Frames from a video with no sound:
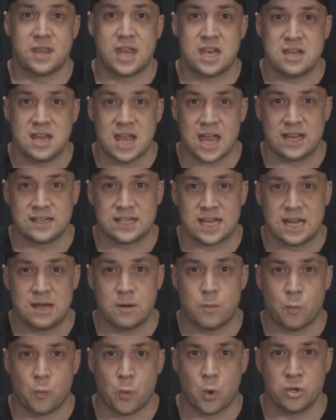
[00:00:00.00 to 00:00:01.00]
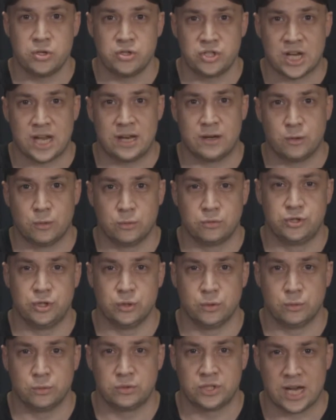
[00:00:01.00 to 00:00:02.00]
then you had a one channel
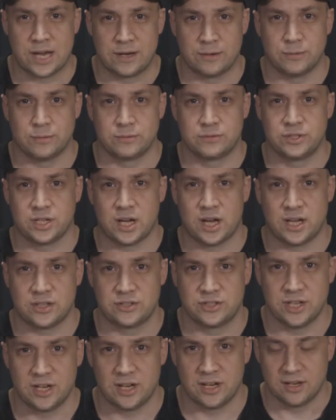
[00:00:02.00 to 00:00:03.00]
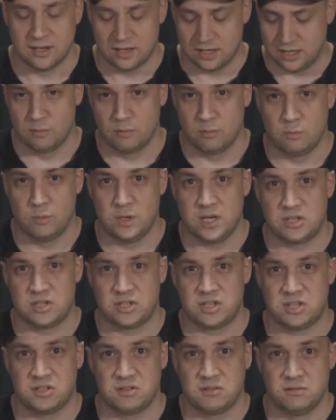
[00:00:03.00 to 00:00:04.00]
dual channel charger,
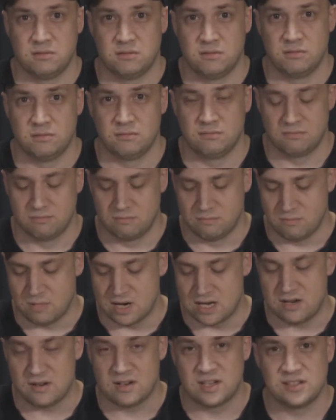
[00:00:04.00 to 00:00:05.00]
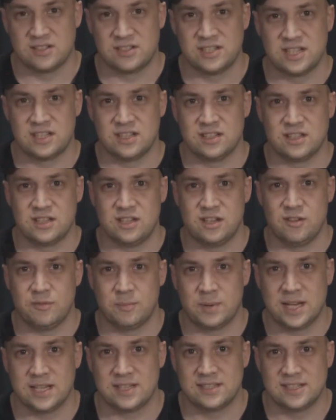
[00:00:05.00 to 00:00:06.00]
which when you consider that
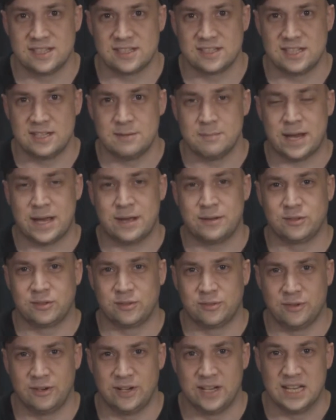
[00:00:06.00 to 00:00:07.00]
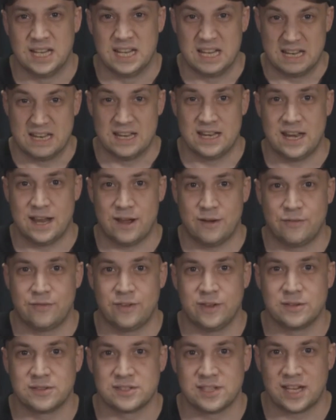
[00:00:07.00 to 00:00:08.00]
you've paid £16 for it, now
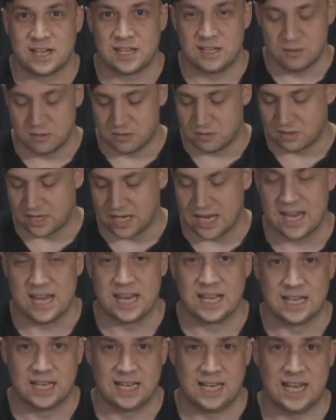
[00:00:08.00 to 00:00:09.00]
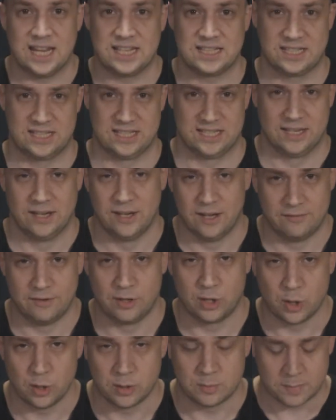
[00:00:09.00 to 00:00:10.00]
feels like you're getting less of
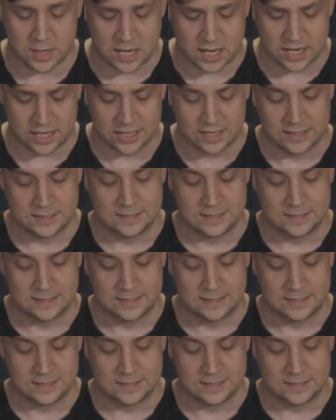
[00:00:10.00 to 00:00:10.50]
a good buy.